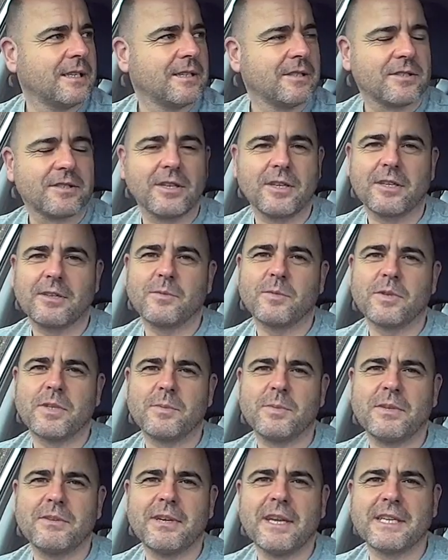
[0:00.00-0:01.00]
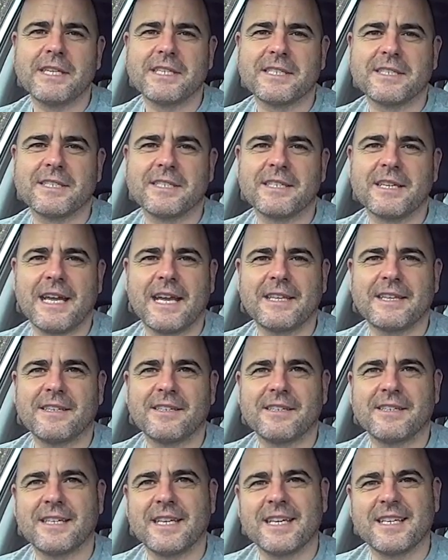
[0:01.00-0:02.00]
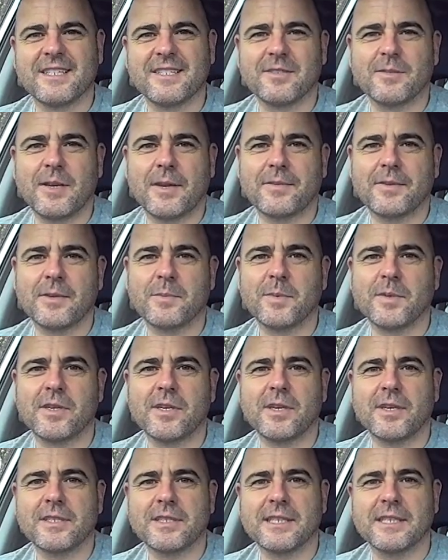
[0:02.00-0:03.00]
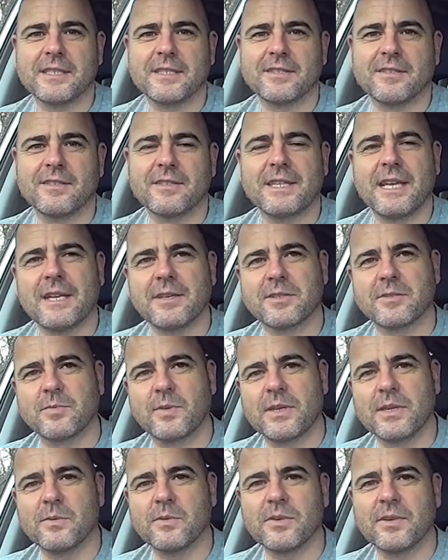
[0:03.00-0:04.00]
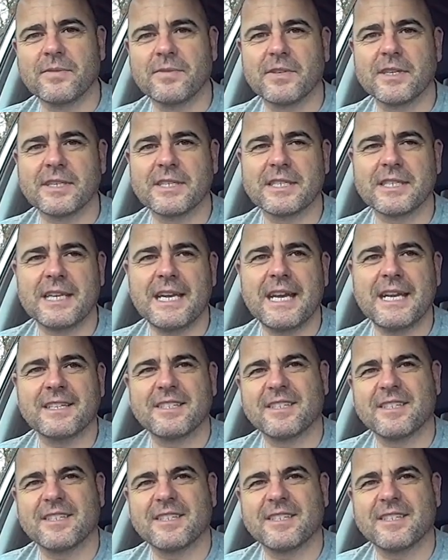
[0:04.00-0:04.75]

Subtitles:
So it would have been registered either a day or two after I bought it, so that's when it would have first started.